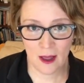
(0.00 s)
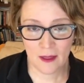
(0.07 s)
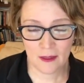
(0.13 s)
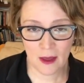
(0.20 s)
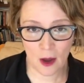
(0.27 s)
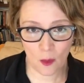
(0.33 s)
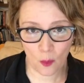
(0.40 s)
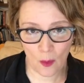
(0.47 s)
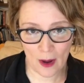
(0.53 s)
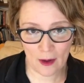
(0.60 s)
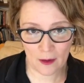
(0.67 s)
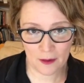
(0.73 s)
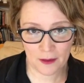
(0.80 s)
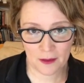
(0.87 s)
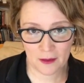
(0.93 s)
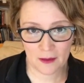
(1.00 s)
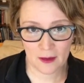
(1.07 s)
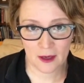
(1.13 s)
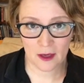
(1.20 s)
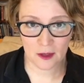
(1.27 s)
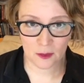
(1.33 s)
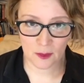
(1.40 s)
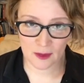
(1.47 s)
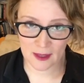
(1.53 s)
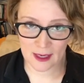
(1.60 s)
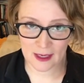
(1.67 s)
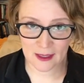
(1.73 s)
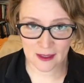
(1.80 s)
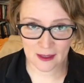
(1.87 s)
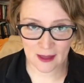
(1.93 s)
that wealth is
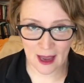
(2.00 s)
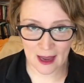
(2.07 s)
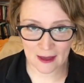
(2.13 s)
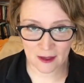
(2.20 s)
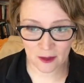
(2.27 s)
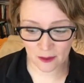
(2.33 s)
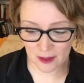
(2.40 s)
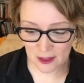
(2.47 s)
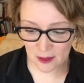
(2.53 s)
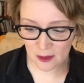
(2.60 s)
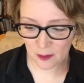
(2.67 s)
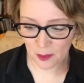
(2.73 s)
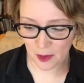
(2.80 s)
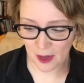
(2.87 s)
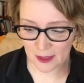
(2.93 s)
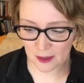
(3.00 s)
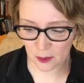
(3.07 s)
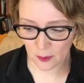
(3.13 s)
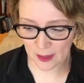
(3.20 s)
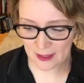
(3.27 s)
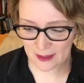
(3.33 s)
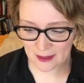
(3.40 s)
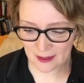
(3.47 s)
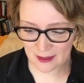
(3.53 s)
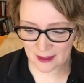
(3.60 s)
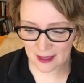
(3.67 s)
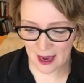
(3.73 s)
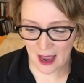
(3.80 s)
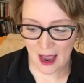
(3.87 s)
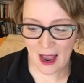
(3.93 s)
related to that? So these are the plot twists.
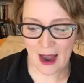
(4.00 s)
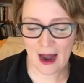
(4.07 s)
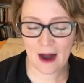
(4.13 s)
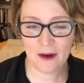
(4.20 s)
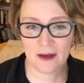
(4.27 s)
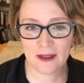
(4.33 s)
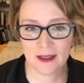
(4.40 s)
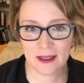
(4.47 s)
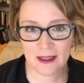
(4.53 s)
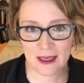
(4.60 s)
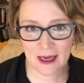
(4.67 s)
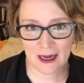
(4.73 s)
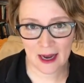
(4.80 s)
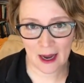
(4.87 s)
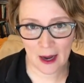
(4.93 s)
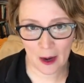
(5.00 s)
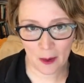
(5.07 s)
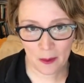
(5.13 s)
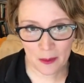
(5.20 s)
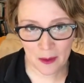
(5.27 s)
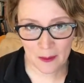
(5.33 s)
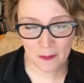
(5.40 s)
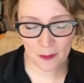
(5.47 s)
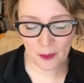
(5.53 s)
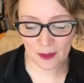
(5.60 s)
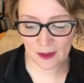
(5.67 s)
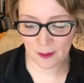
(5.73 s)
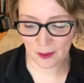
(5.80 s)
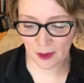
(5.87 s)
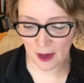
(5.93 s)
How does the data help bring
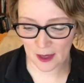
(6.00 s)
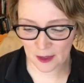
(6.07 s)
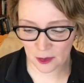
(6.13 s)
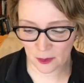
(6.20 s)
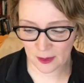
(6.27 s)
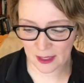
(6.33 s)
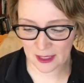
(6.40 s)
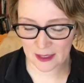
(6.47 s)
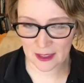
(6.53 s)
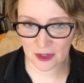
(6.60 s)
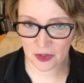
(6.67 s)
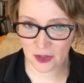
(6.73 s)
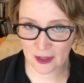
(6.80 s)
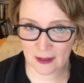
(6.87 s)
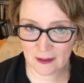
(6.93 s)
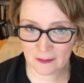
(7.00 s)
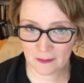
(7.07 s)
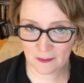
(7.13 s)
the plot to a conclusion?